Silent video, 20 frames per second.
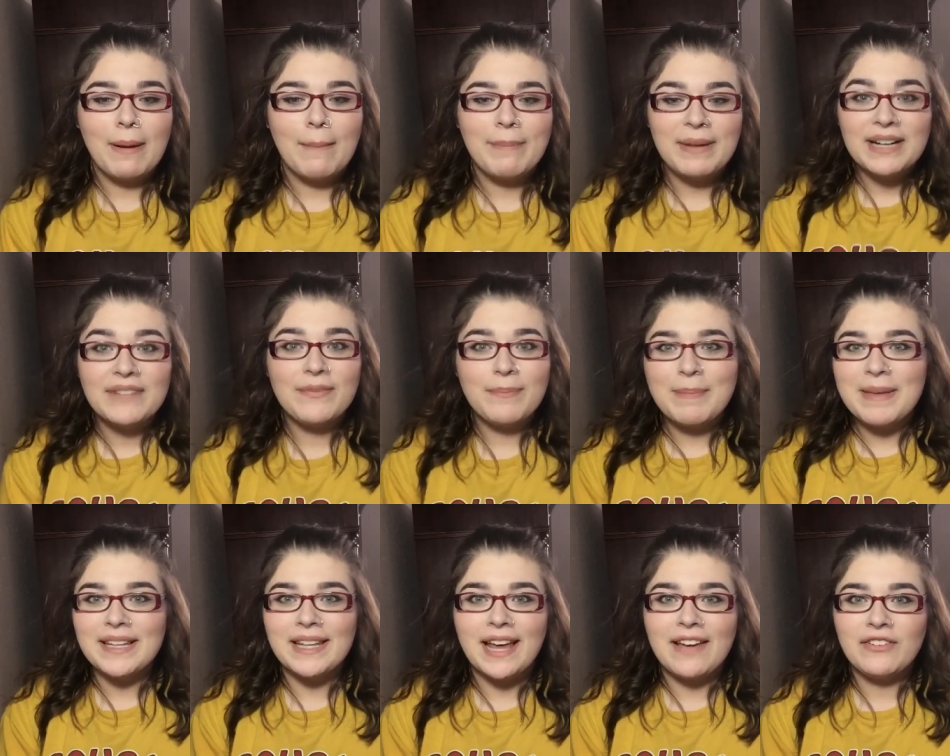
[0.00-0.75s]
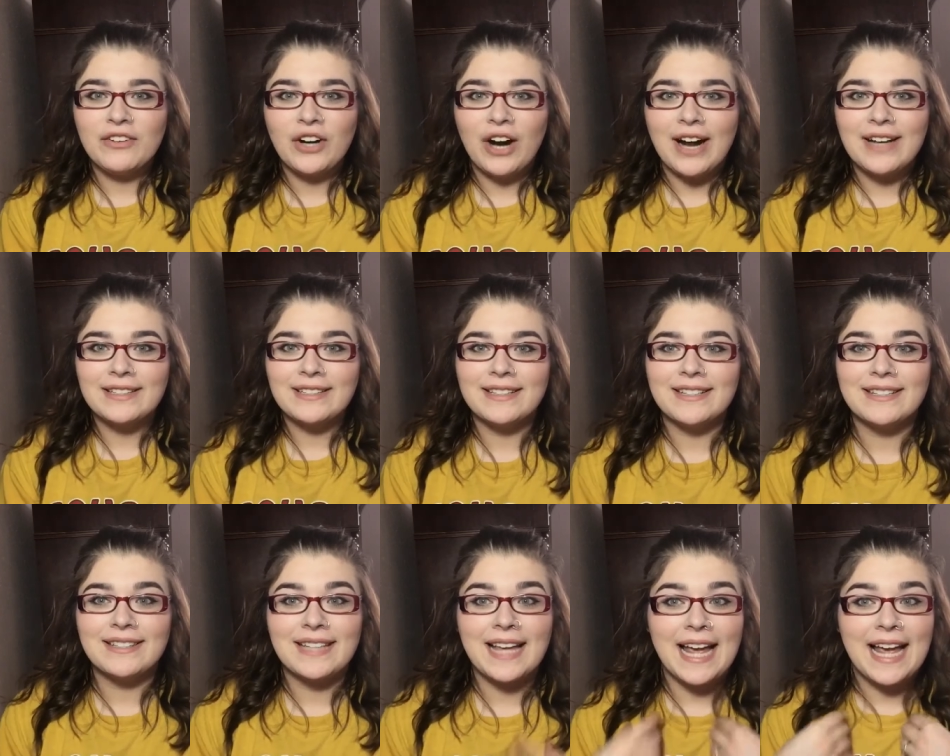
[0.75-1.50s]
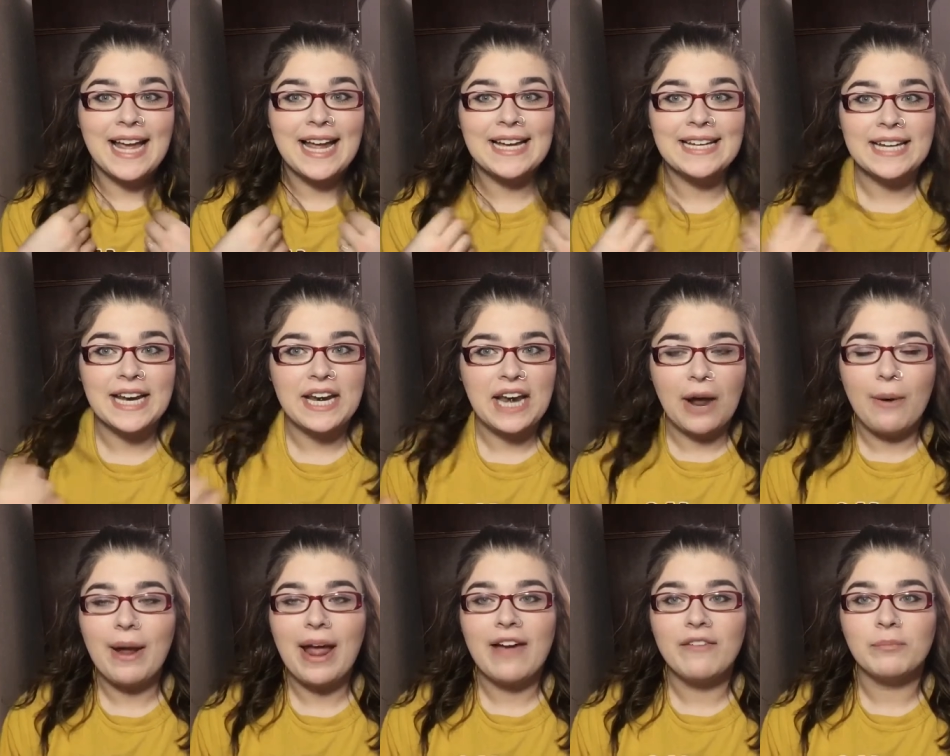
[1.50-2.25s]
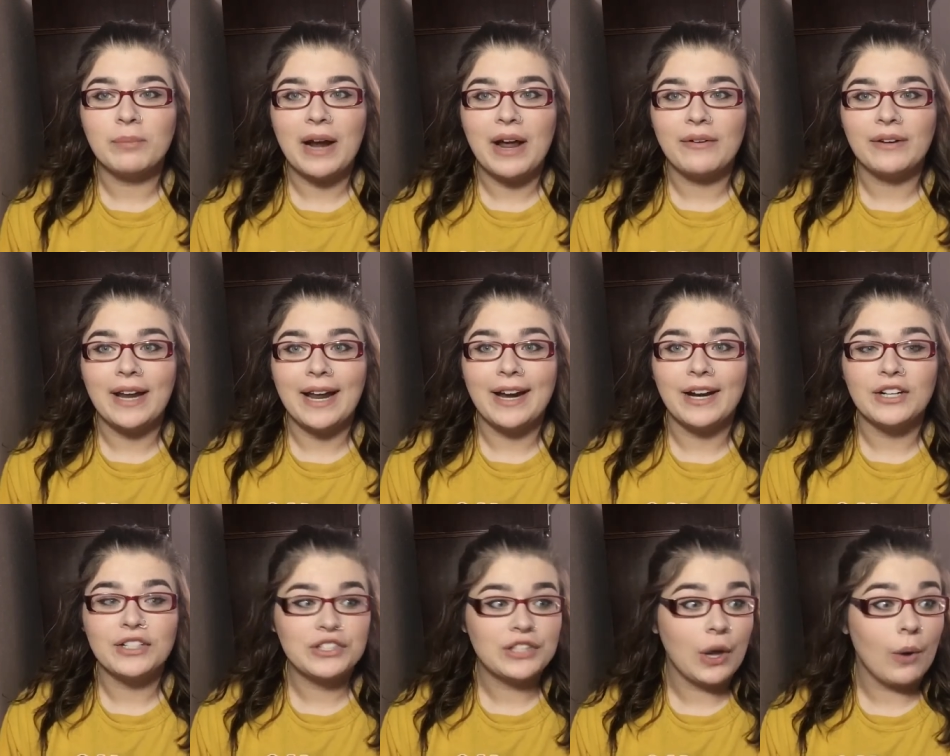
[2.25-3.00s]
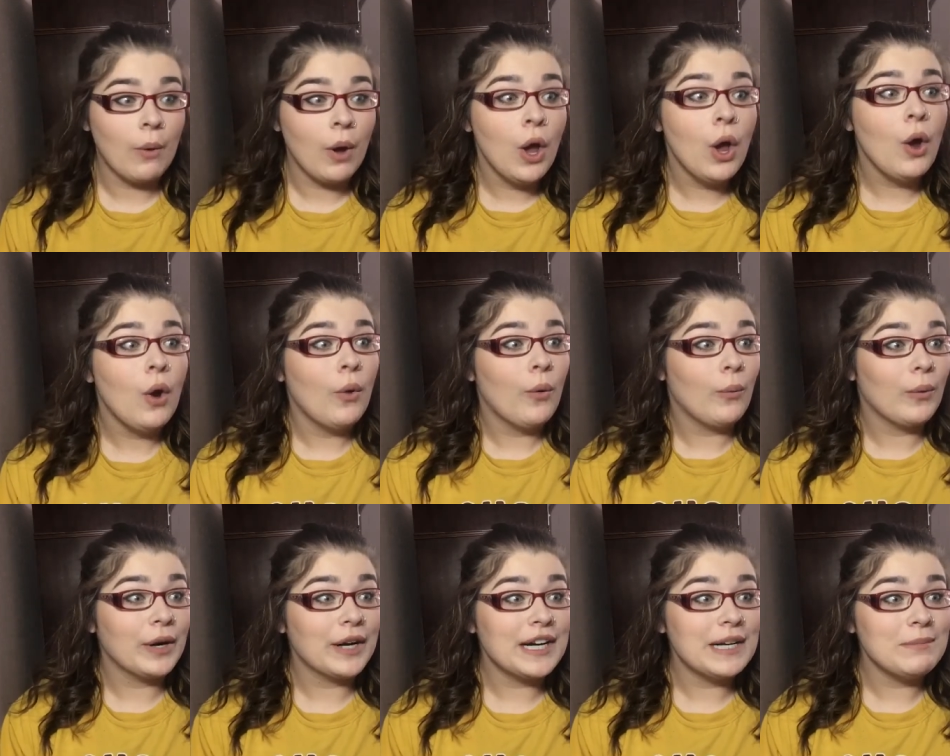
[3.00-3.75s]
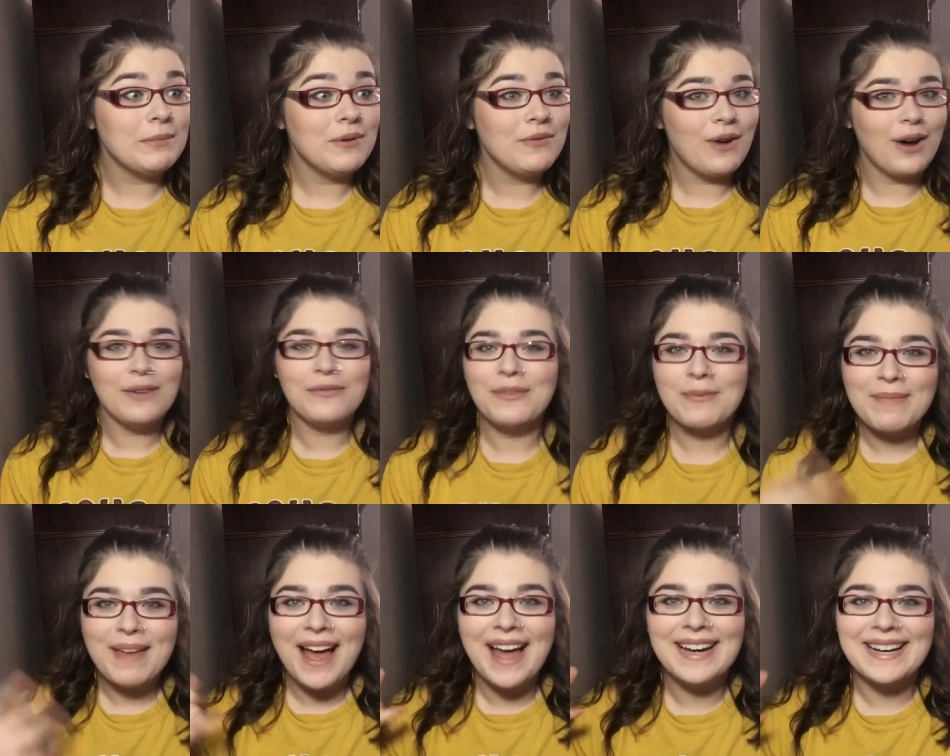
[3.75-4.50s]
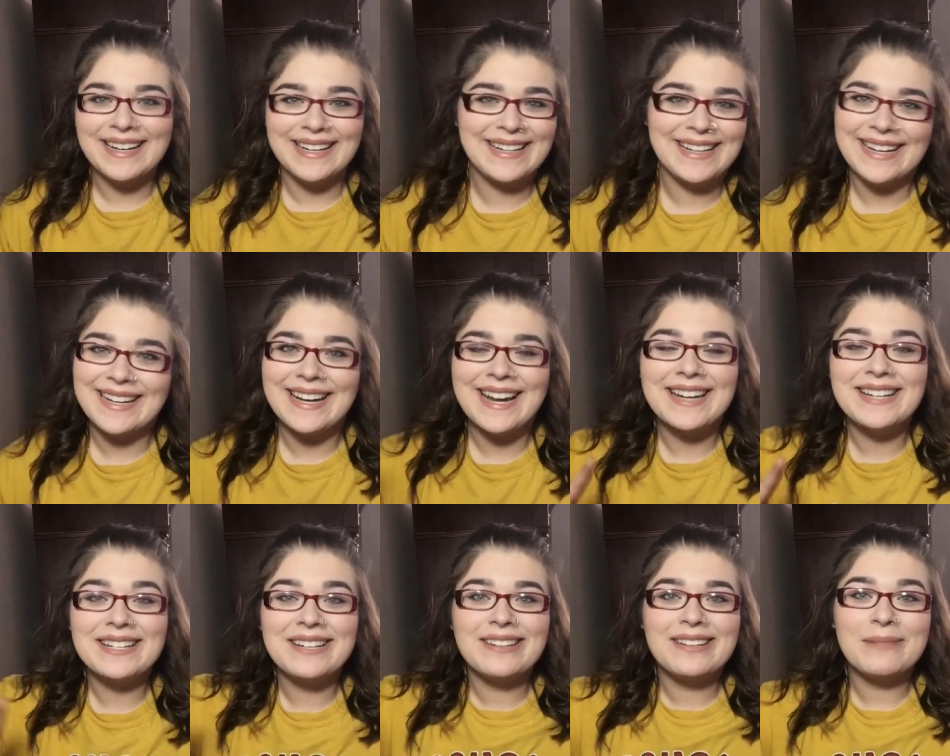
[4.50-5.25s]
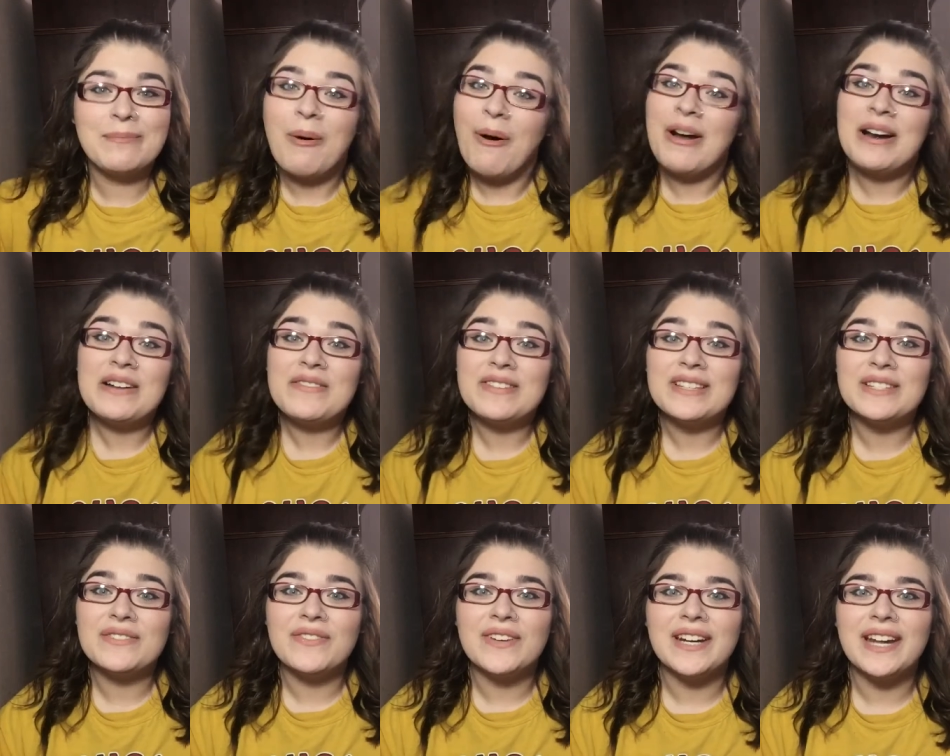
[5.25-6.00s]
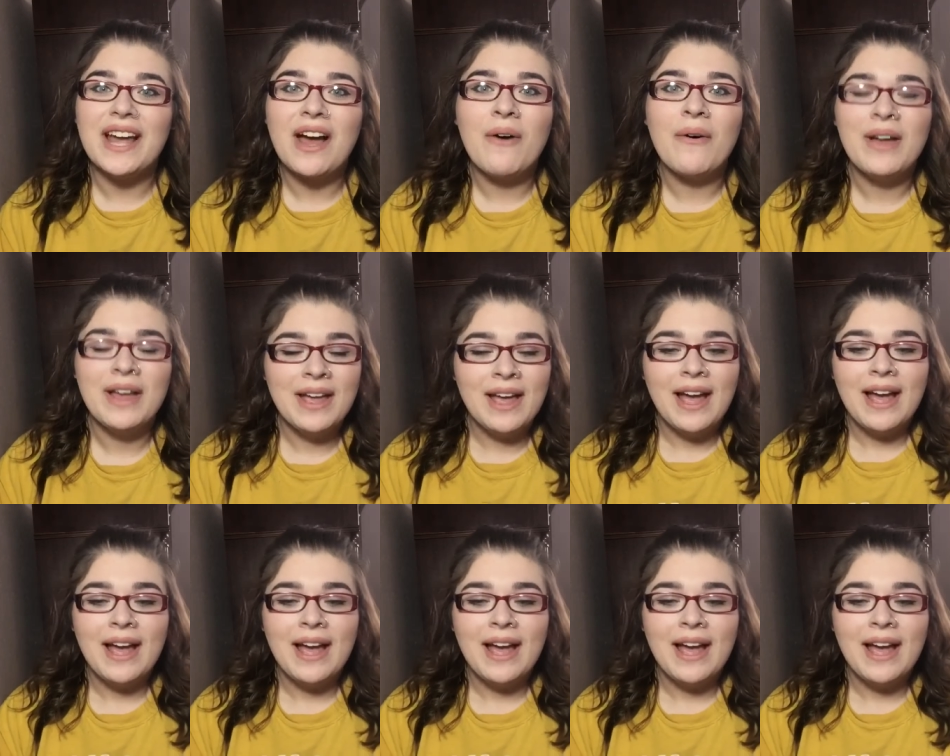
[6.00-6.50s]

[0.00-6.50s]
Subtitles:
Bit of a midlife crisis and now I have brown hair. So we're gonna move on from that and get into the point of this video.